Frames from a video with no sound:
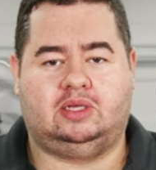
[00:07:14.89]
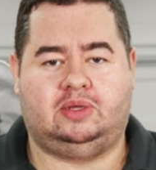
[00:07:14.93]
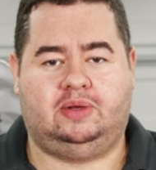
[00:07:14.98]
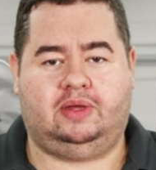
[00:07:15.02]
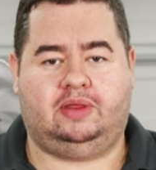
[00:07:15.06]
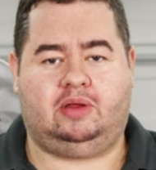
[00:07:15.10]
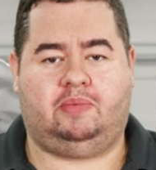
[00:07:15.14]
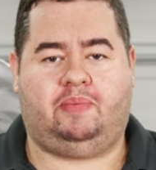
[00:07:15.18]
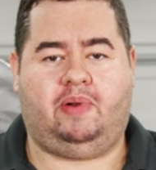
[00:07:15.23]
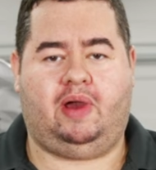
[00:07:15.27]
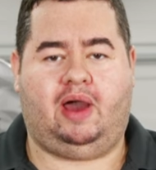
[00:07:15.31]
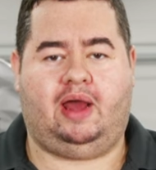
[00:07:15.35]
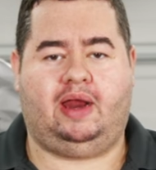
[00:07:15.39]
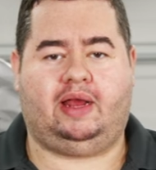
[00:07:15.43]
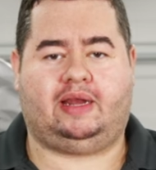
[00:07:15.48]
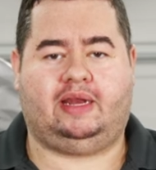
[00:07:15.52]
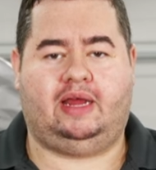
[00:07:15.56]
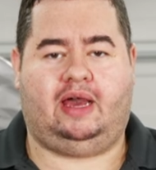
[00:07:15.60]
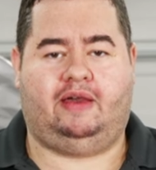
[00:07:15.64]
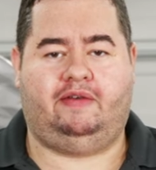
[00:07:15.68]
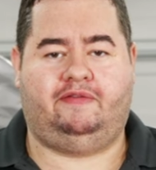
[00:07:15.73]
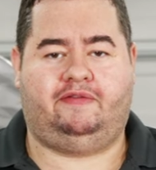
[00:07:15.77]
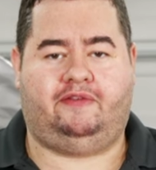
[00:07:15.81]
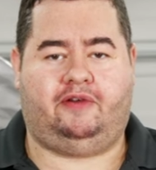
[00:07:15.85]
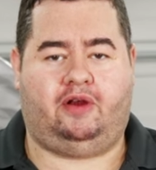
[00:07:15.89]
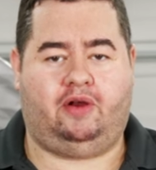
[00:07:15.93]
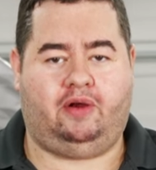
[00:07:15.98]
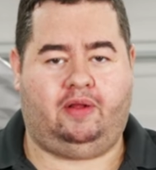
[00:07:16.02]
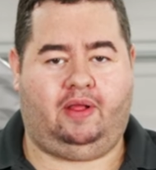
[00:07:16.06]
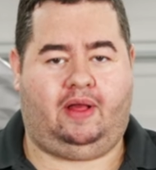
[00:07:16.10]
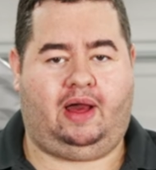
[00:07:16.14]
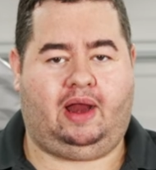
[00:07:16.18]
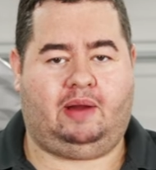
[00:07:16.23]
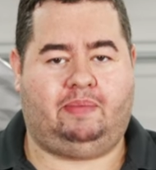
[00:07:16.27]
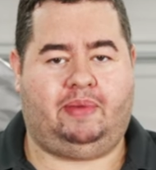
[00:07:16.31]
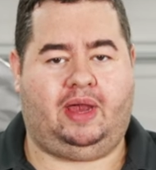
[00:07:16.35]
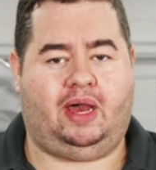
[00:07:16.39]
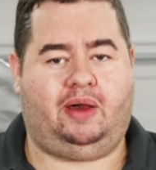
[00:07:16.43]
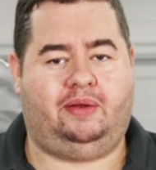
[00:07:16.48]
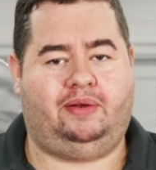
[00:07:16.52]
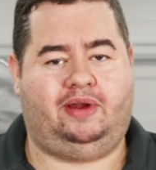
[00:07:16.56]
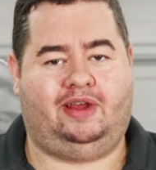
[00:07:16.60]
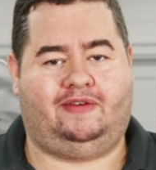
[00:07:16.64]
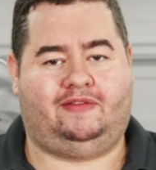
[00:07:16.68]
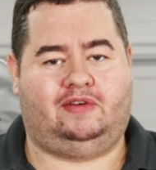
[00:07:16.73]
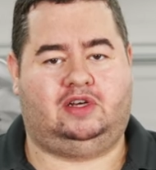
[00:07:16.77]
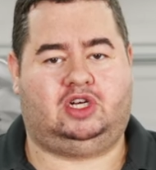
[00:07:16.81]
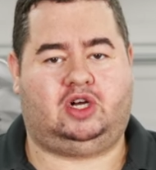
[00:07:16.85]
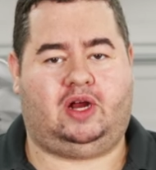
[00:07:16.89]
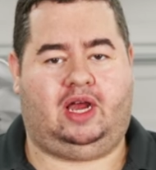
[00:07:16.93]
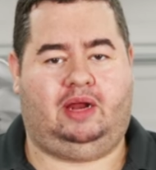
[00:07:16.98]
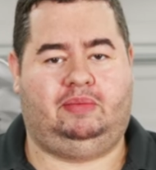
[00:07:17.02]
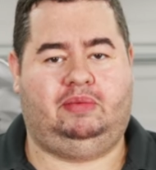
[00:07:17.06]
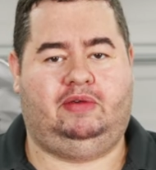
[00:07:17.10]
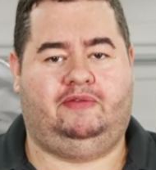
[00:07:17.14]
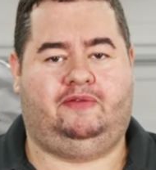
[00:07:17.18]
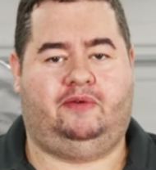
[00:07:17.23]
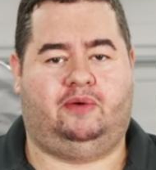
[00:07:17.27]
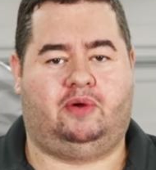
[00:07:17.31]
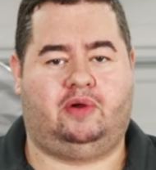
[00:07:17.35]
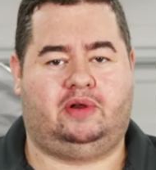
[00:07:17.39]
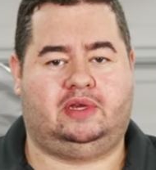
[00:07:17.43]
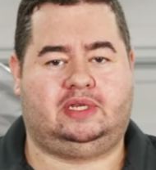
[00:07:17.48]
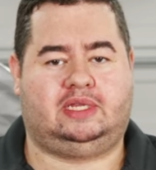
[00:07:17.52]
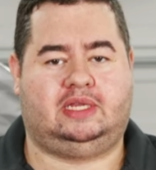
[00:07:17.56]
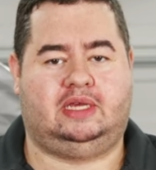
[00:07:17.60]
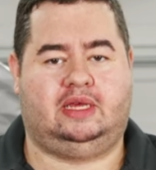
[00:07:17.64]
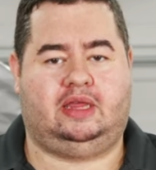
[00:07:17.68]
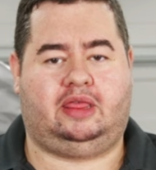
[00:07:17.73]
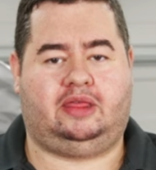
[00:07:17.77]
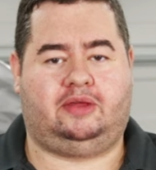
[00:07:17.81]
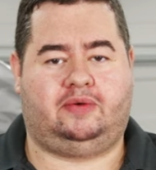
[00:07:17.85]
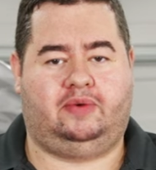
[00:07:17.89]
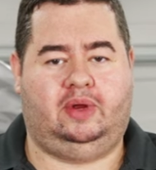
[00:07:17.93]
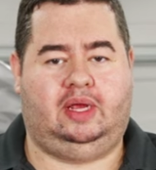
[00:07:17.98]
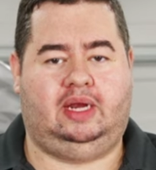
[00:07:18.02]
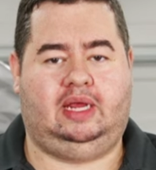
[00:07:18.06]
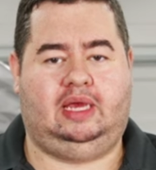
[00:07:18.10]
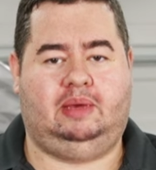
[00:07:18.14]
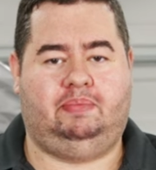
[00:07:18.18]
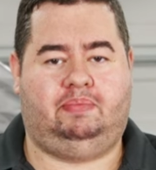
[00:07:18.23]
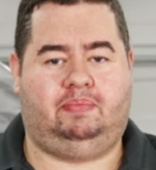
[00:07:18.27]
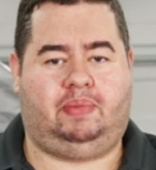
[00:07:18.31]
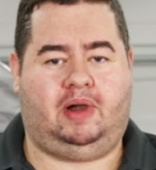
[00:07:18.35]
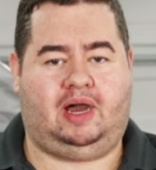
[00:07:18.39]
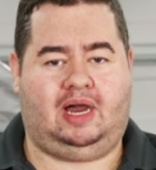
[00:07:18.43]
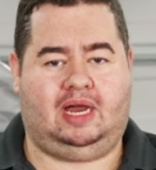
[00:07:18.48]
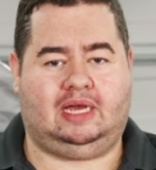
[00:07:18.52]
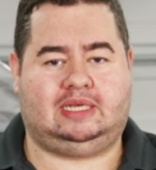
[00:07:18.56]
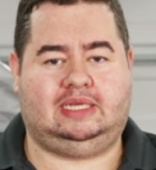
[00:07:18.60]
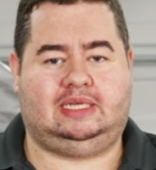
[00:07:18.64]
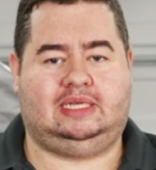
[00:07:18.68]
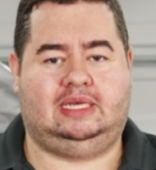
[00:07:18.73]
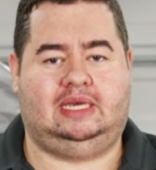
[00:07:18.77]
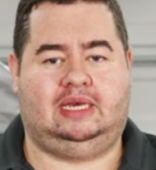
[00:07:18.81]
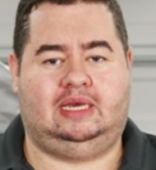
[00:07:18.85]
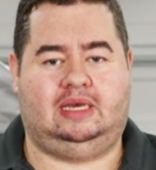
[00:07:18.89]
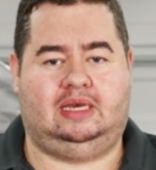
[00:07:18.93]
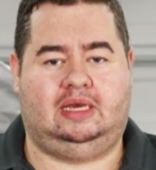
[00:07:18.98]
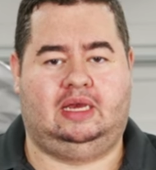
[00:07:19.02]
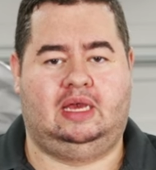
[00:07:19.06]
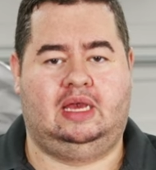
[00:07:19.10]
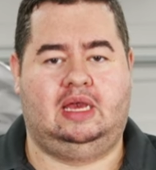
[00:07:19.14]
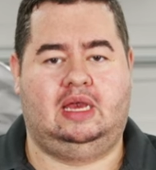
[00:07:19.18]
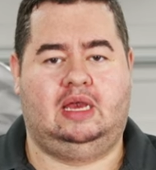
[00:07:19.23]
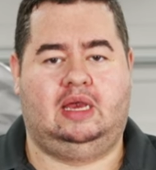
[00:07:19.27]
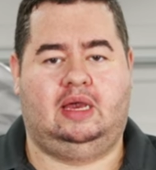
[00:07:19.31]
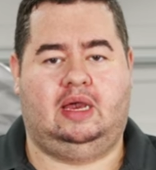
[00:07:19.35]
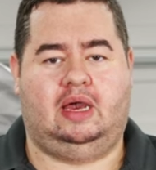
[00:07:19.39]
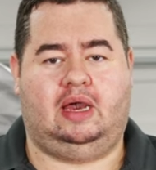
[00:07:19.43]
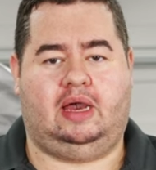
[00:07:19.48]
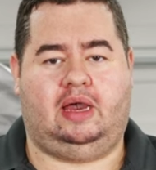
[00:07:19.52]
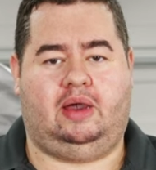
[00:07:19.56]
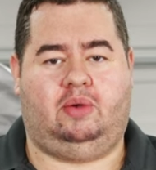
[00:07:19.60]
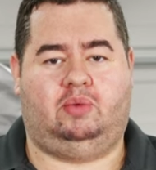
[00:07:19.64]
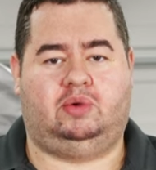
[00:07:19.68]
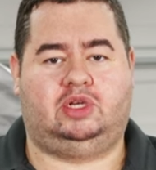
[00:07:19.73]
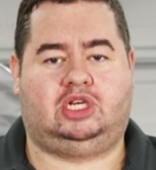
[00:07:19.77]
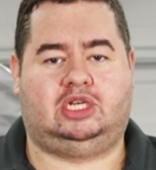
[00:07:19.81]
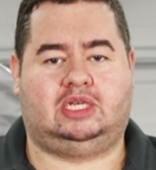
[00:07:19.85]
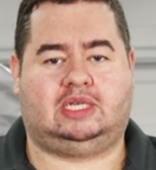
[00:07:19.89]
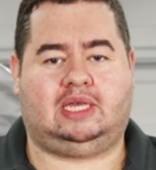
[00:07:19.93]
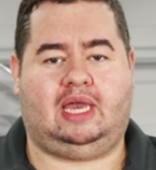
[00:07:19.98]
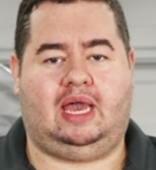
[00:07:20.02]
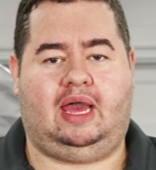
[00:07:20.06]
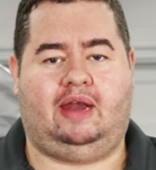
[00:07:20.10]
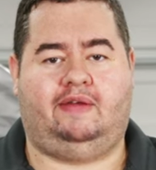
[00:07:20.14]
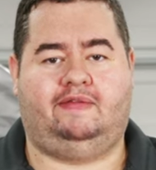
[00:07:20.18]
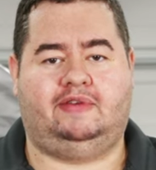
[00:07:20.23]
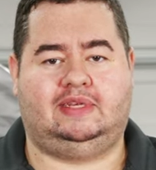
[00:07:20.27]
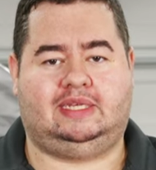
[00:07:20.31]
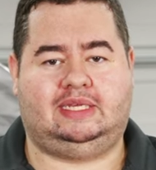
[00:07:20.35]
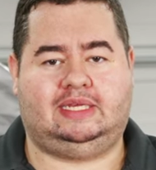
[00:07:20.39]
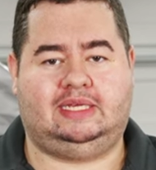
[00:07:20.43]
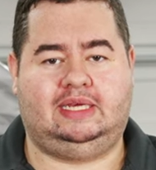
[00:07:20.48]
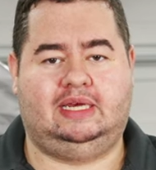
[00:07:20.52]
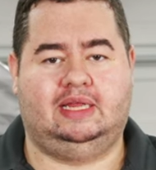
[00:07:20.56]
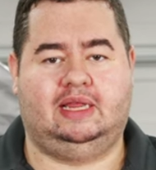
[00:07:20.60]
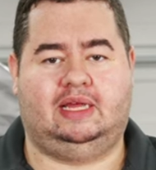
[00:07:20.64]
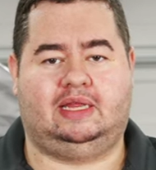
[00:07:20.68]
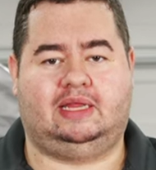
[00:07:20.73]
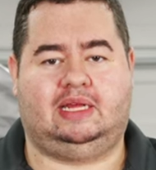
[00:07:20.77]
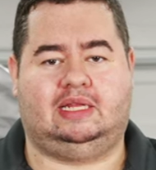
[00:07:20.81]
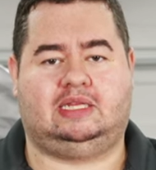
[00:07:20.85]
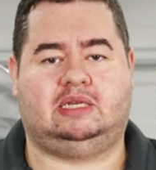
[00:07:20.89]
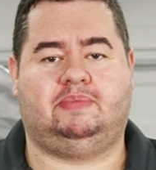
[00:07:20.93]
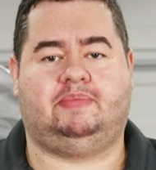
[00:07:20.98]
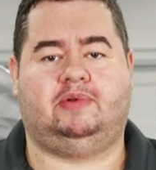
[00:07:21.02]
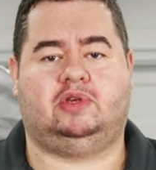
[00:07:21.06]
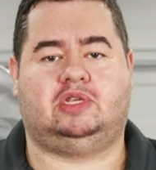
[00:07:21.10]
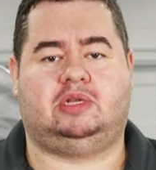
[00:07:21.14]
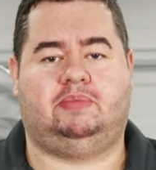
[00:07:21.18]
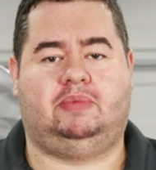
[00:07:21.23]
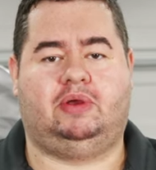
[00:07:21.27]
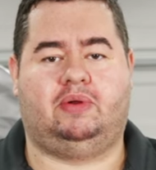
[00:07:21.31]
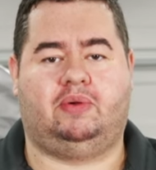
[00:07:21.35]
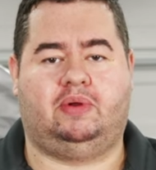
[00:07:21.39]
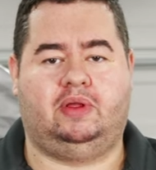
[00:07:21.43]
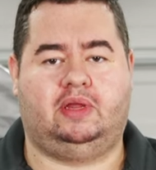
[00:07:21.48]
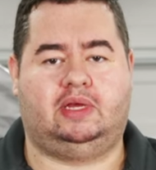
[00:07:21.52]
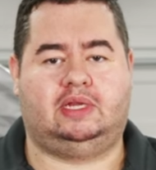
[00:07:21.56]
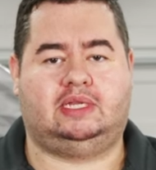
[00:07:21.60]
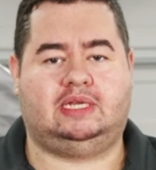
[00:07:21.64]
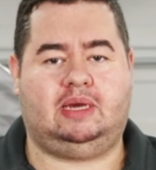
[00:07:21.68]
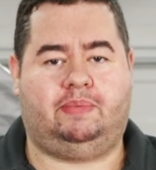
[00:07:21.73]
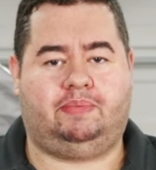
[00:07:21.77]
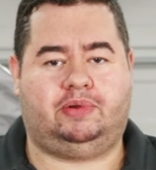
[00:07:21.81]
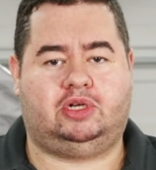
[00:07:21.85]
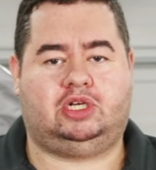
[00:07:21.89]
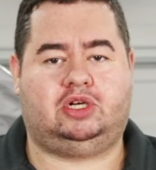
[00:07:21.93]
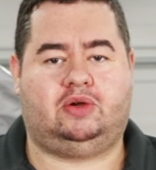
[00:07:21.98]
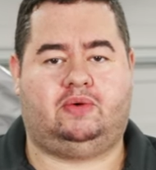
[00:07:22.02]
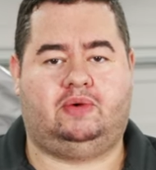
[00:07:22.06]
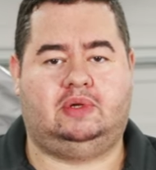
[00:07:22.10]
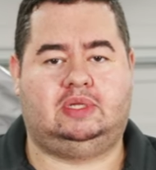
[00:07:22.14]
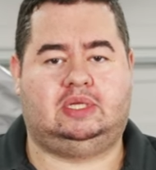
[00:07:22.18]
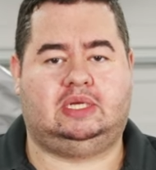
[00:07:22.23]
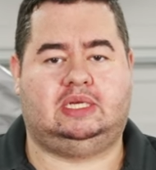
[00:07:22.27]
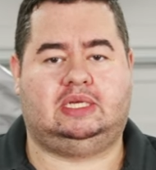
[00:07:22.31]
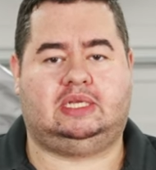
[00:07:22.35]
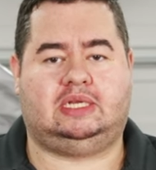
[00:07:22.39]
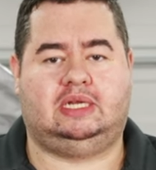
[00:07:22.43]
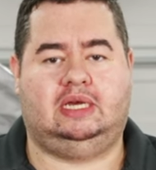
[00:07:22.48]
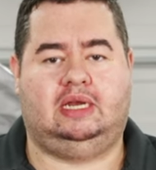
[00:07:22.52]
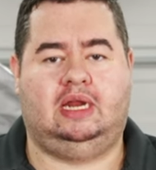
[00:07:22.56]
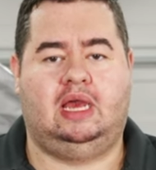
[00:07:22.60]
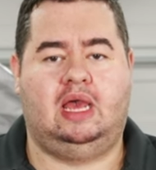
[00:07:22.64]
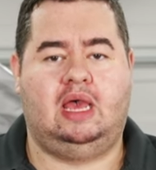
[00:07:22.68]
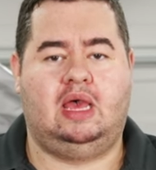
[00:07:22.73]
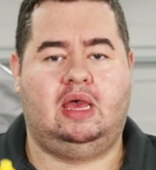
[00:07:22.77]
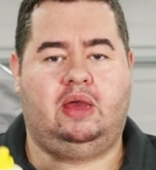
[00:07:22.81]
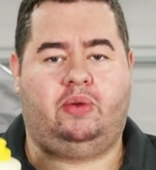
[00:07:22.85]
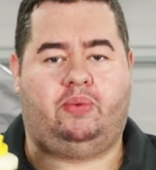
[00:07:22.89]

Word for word: So another product I've heard a lot about, never tried before, is the 3D Poxy uh, which is kind of a sealant that's supposed to be really temperature resistant,